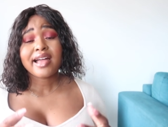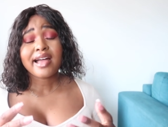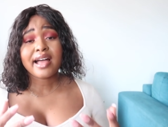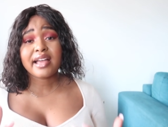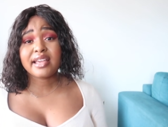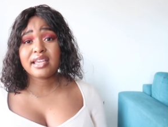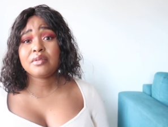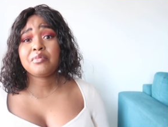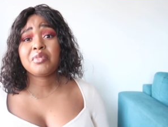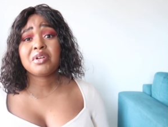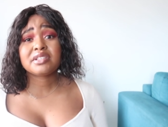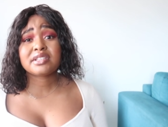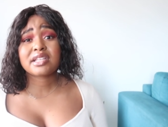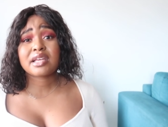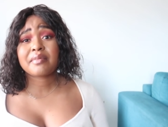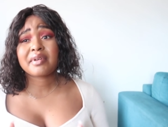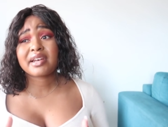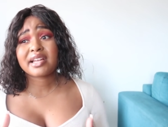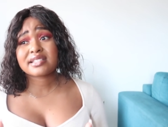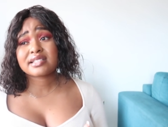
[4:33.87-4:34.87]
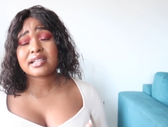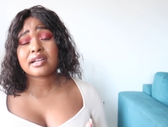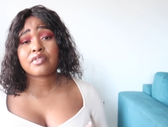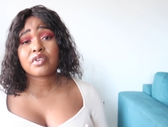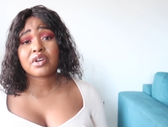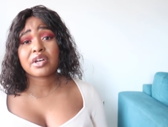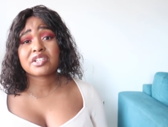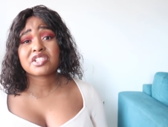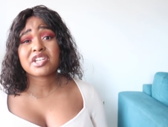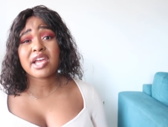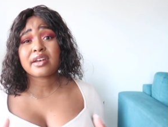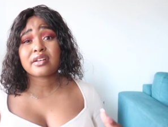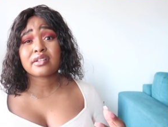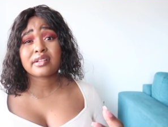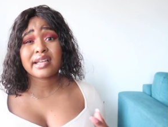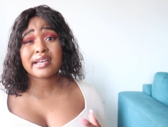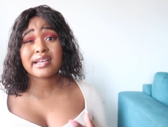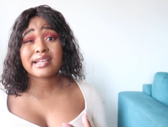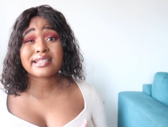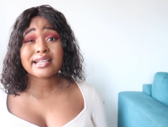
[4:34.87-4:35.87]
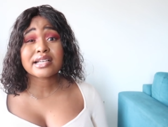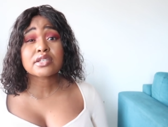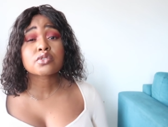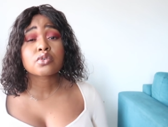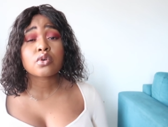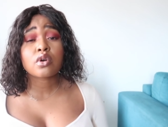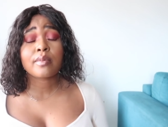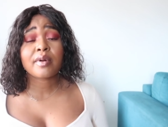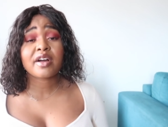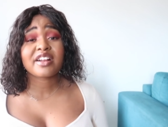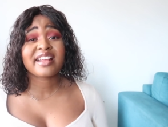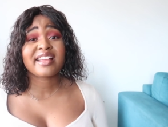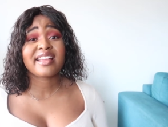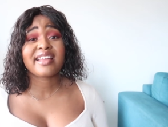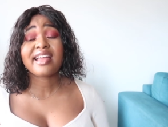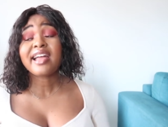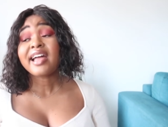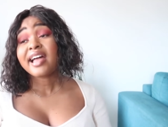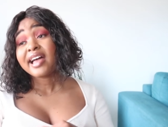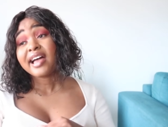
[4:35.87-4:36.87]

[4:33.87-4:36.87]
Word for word: I emailed them and I said, I've got a channel and it does talk about hair.